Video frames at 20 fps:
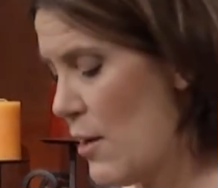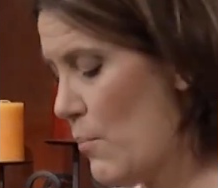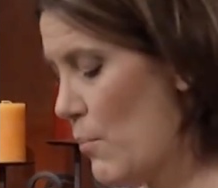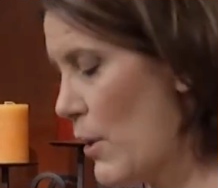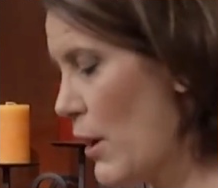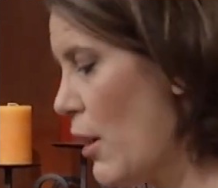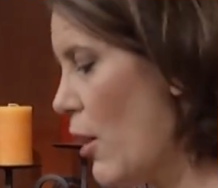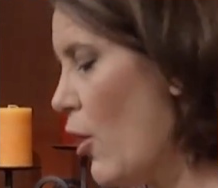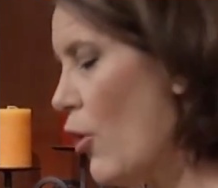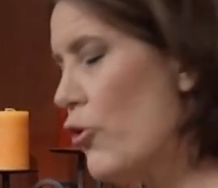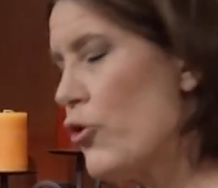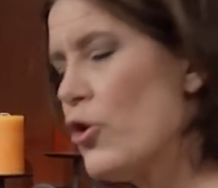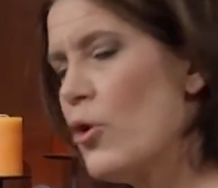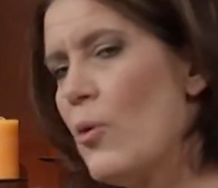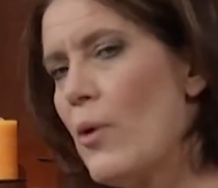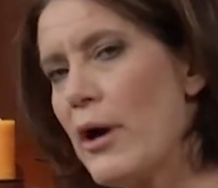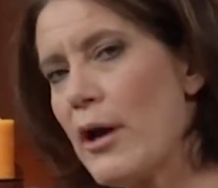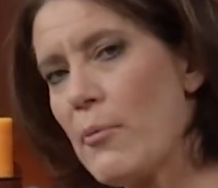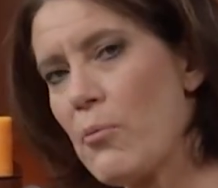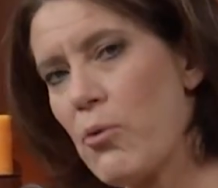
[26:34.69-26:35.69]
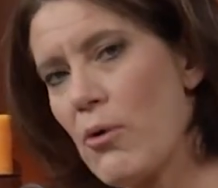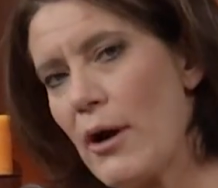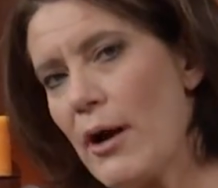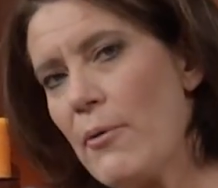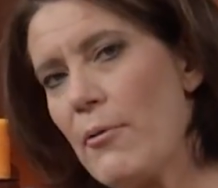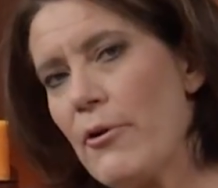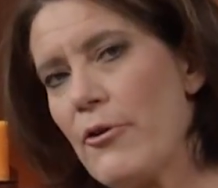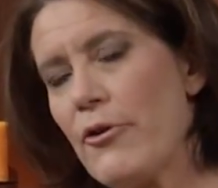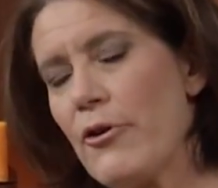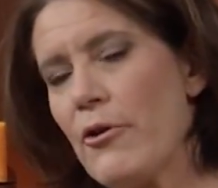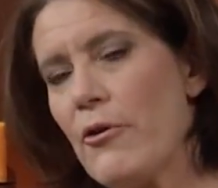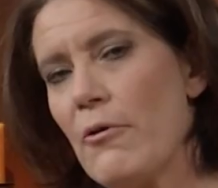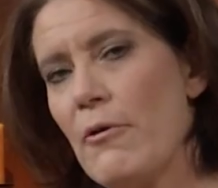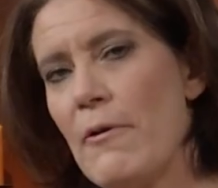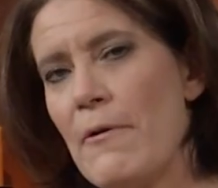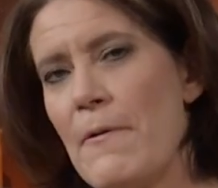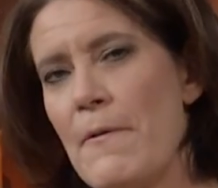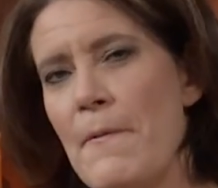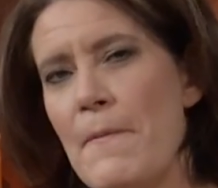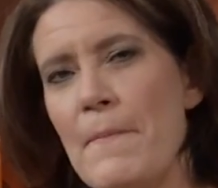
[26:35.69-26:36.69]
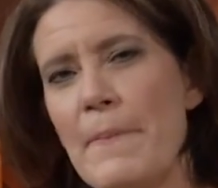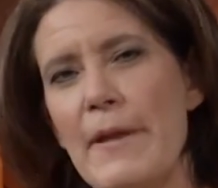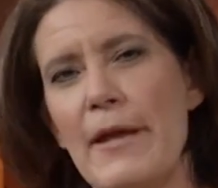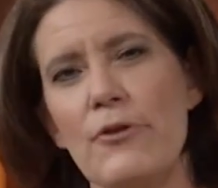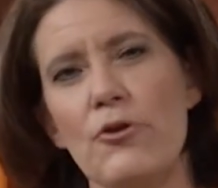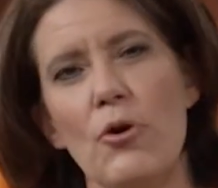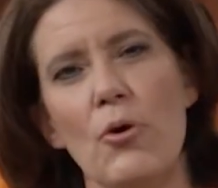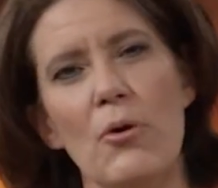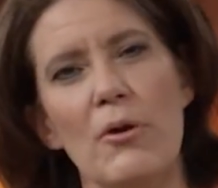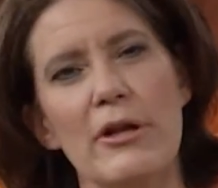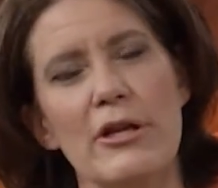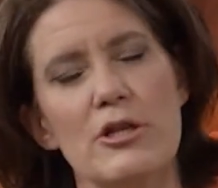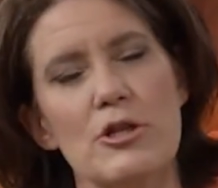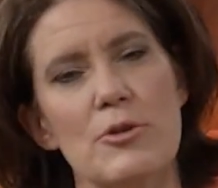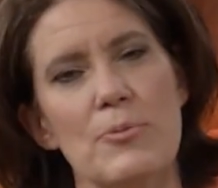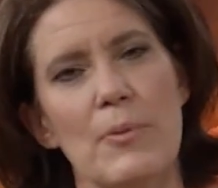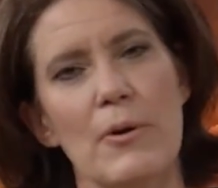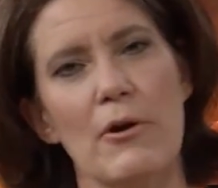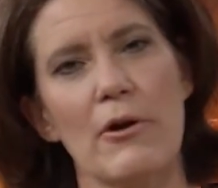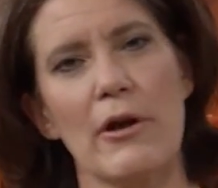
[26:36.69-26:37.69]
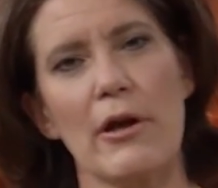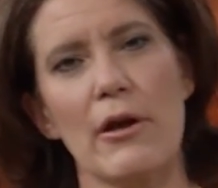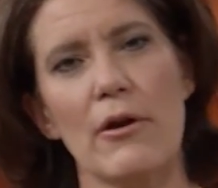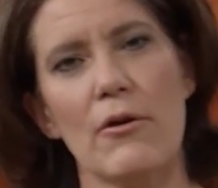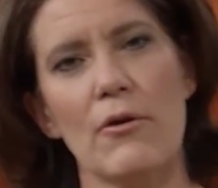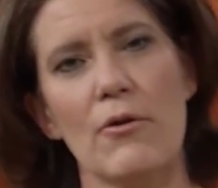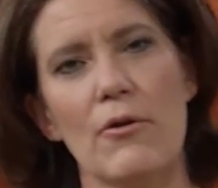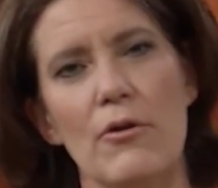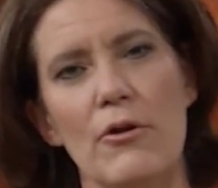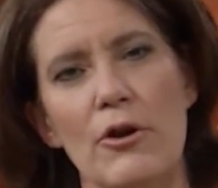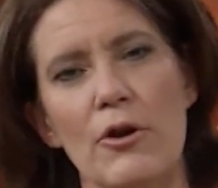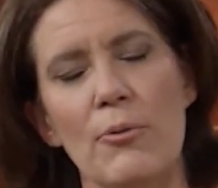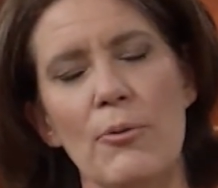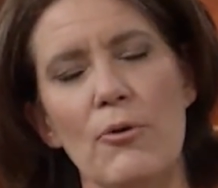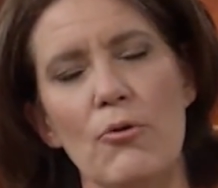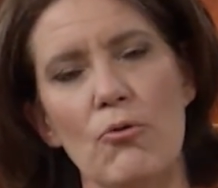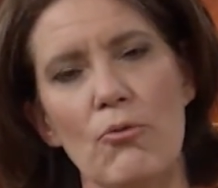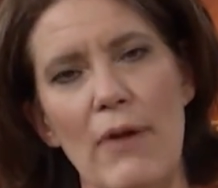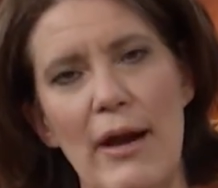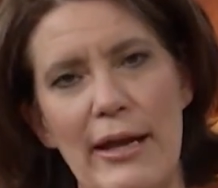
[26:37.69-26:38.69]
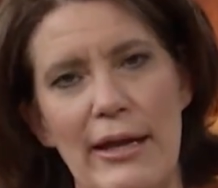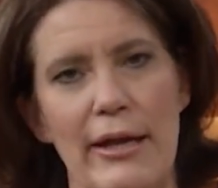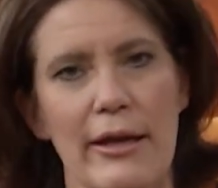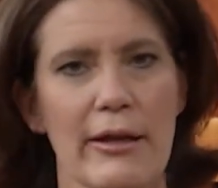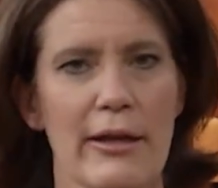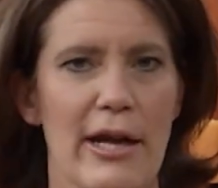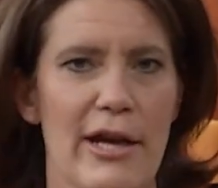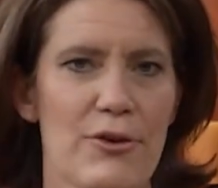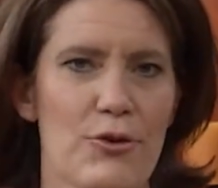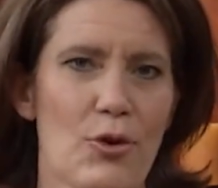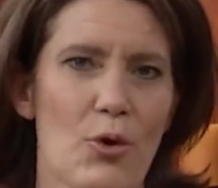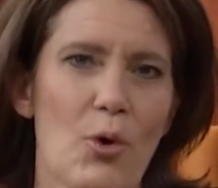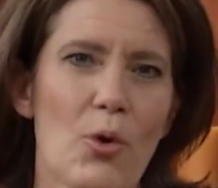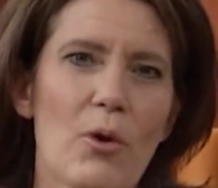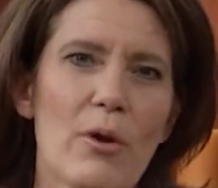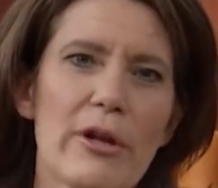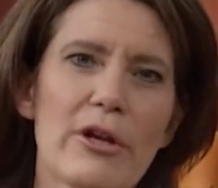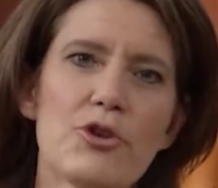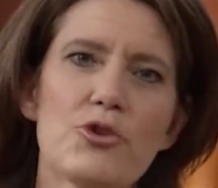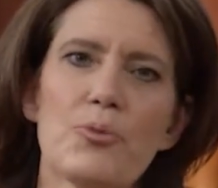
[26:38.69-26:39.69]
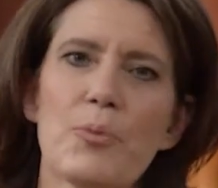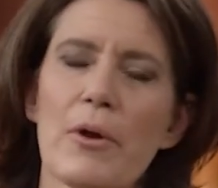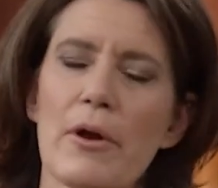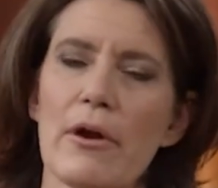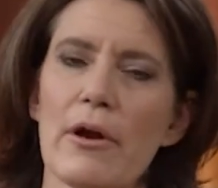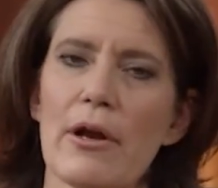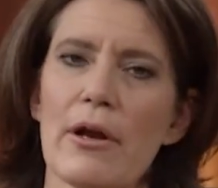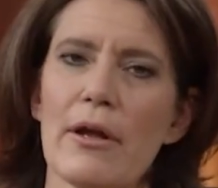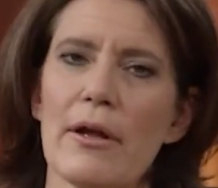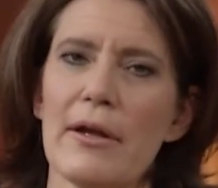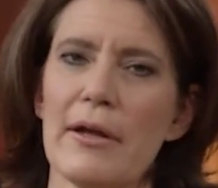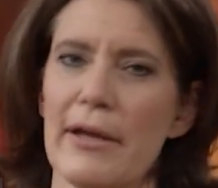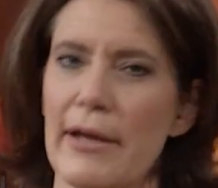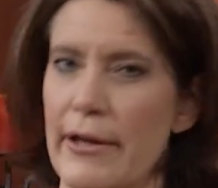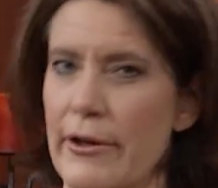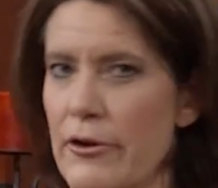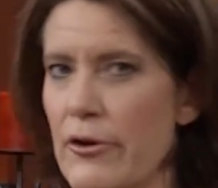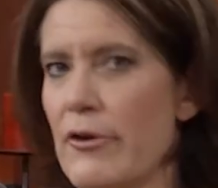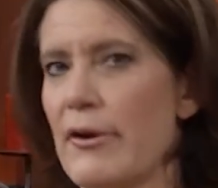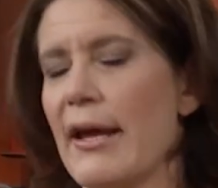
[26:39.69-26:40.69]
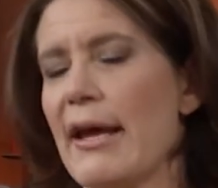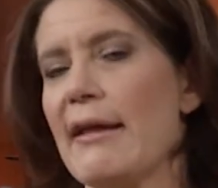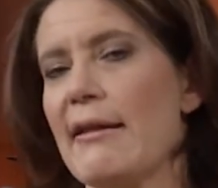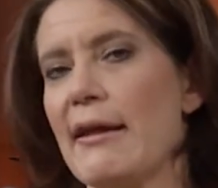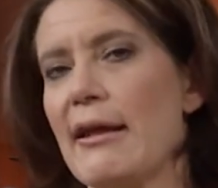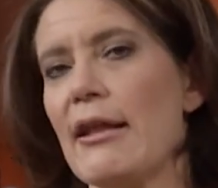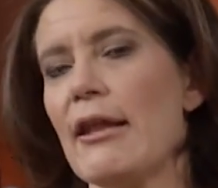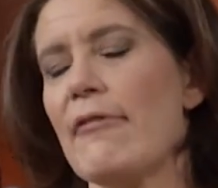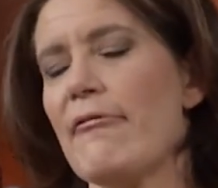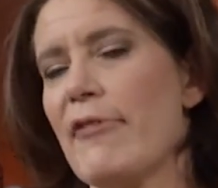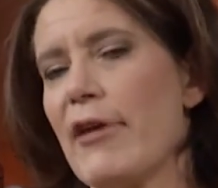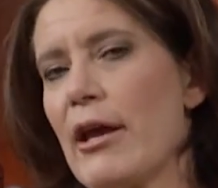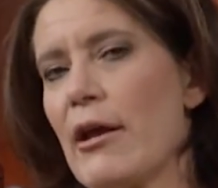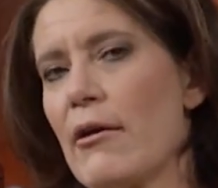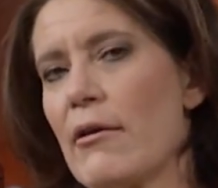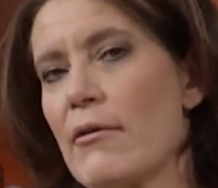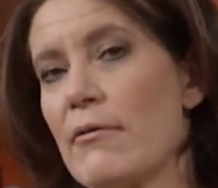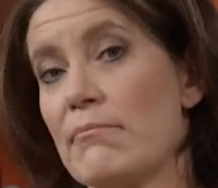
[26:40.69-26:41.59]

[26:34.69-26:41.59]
But I also want to pray with you that the Holy Spirit, you would recognize the Holy Spirit in your daily living.